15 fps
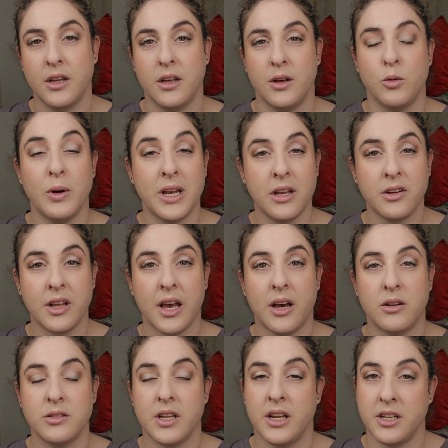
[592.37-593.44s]
When in
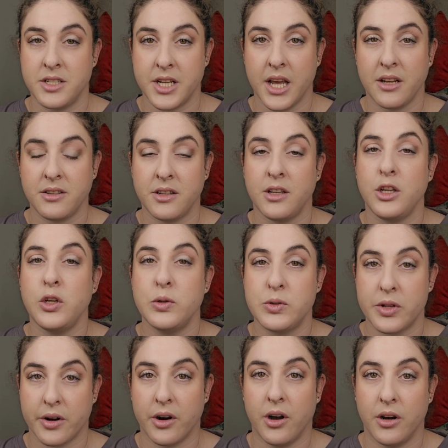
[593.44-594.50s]
doubt, and it's get, use
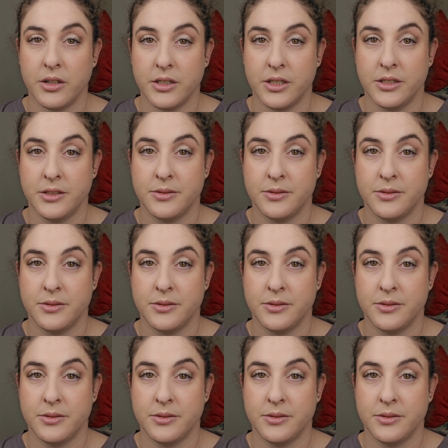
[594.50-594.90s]
raak.